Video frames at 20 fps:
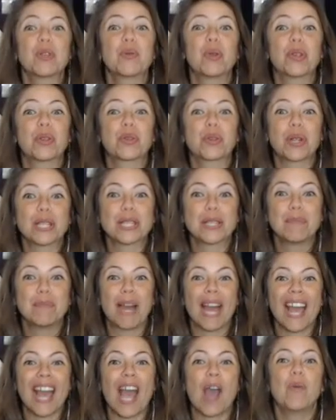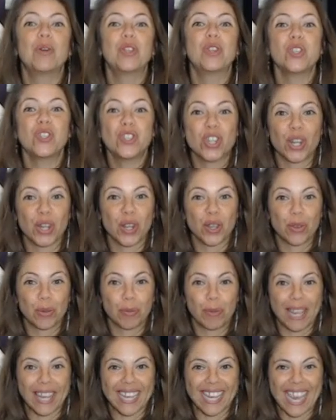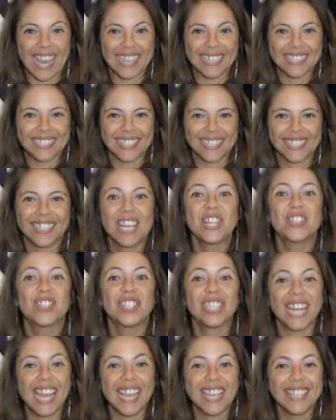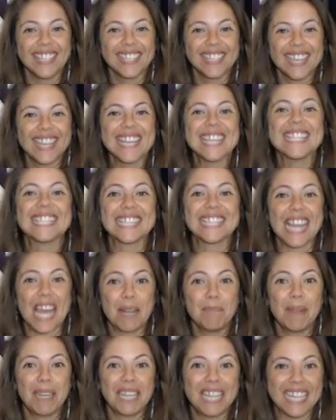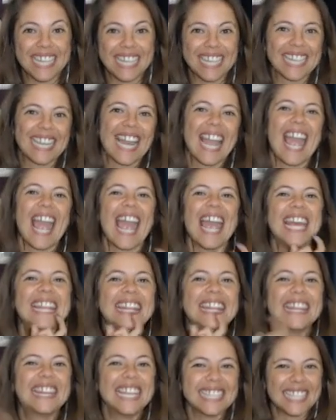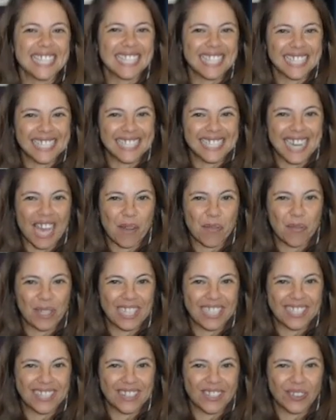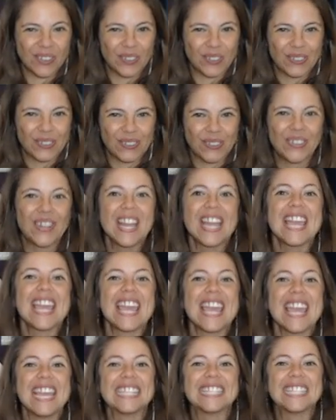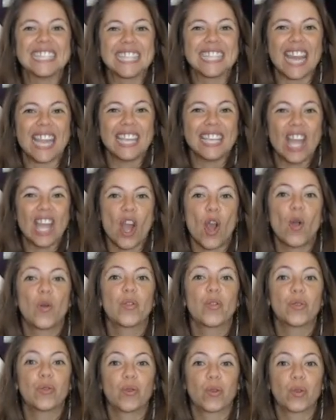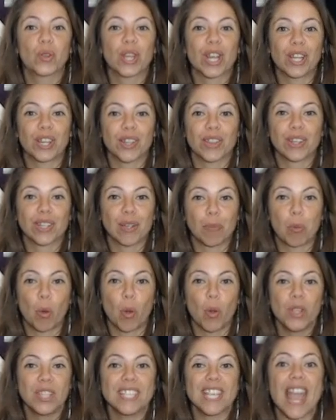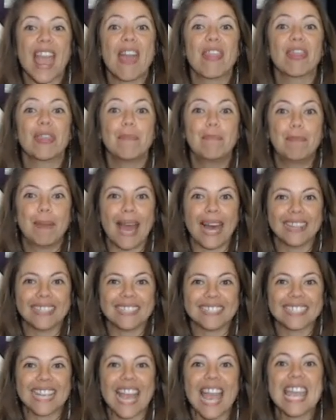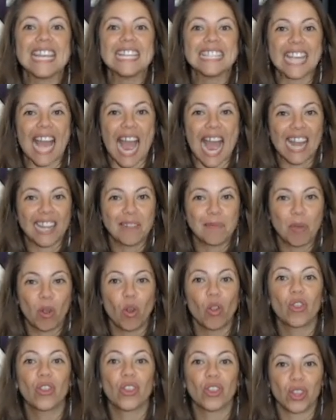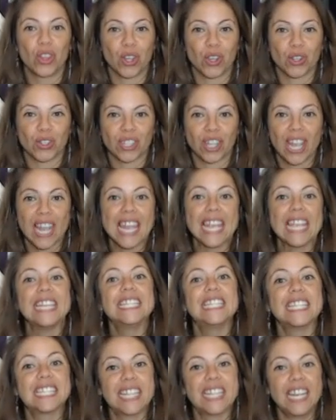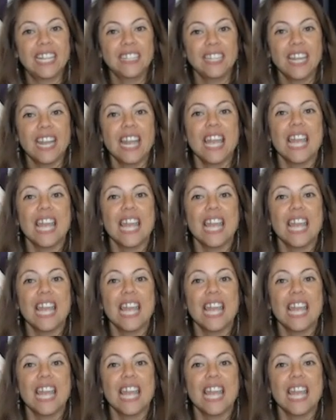and with a great smile, I want to share you the Mayan calendar. Today is 10 MANIK, and this is its abuelito. It's the day of the four cardinal points and the balance, his animal, the deer. In the 10,